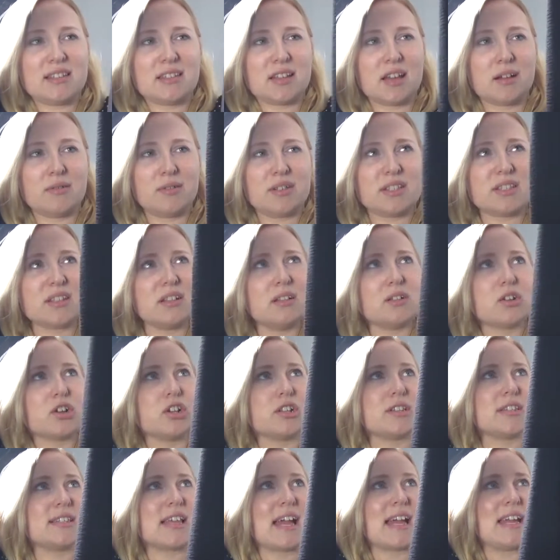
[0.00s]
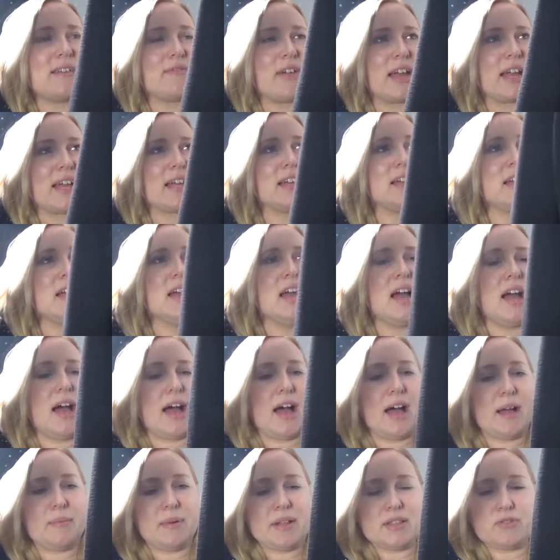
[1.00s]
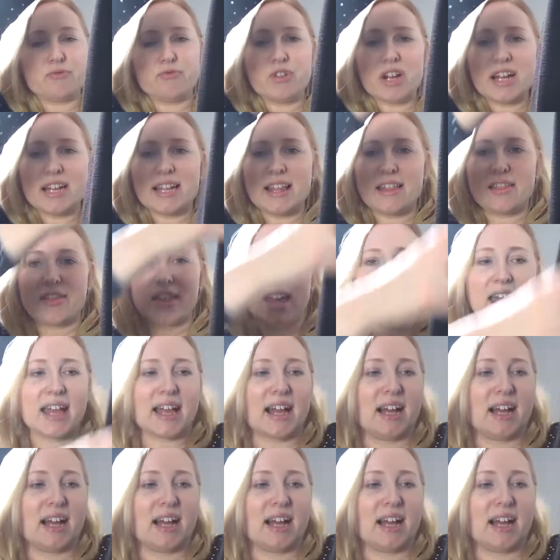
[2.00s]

so it's still a good saving. It's really thick